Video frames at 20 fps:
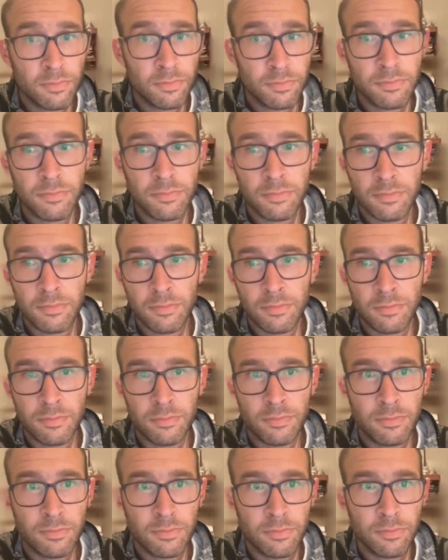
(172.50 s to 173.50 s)

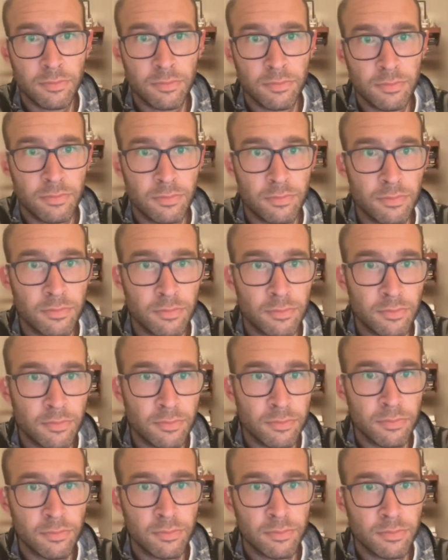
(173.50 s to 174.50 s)

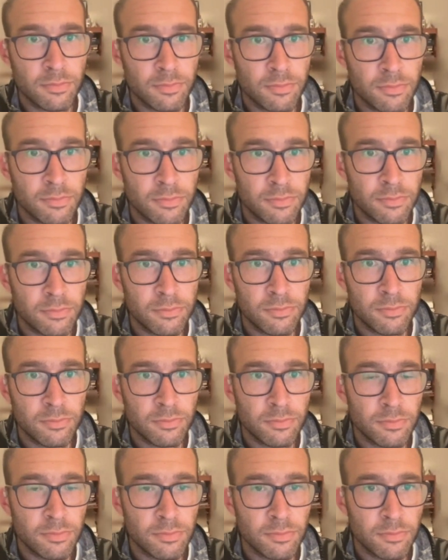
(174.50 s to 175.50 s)

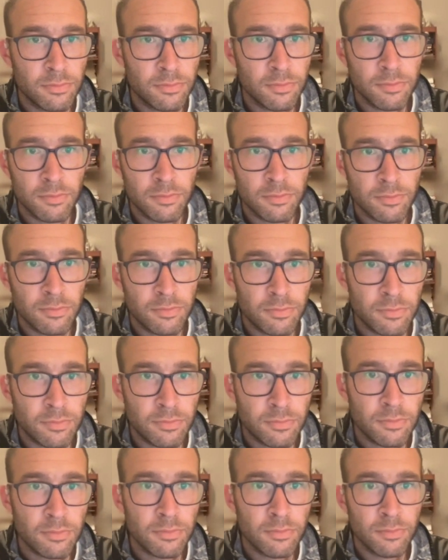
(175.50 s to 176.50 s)

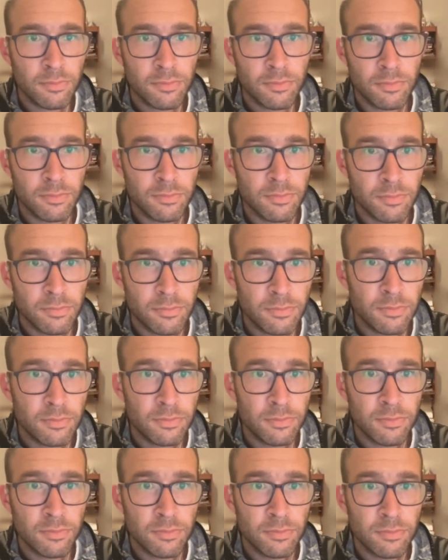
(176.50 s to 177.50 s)

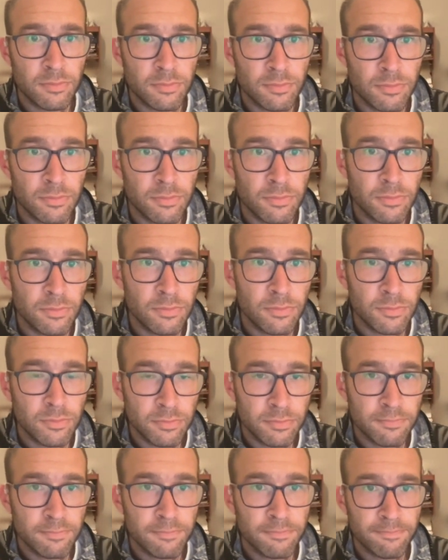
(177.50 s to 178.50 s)

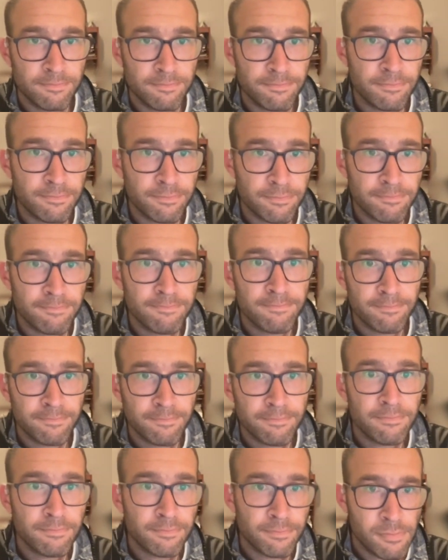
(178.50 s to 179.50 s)

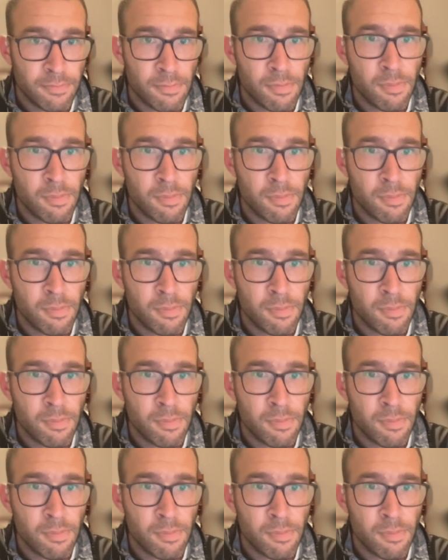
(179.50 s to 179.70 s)
This person isn't speaking.